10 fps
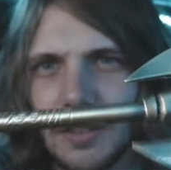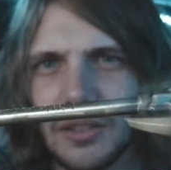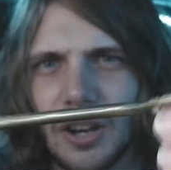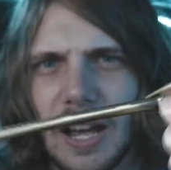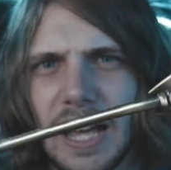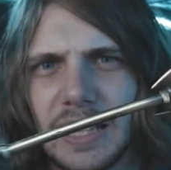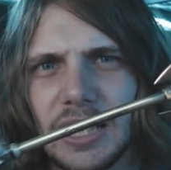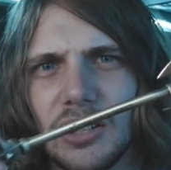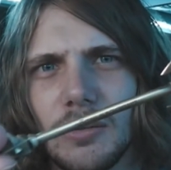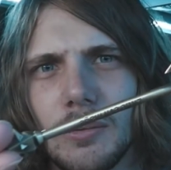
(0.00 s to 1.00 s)
It's got a
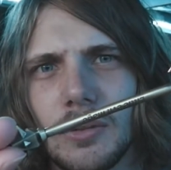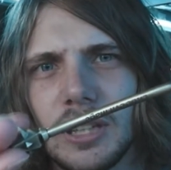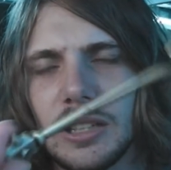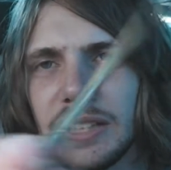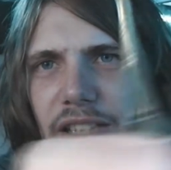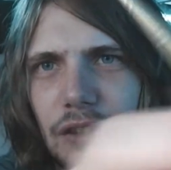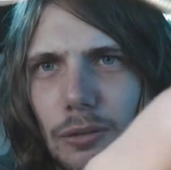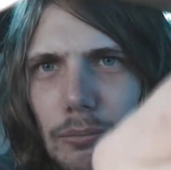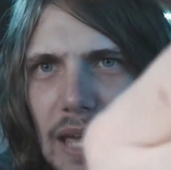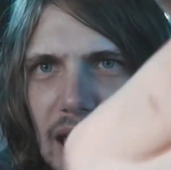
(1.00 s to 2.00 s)
little little
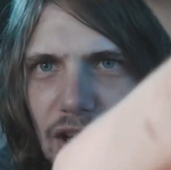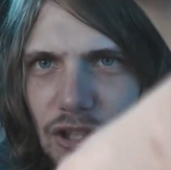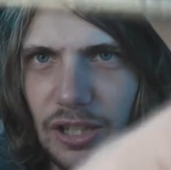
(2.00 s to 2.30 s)
evil mage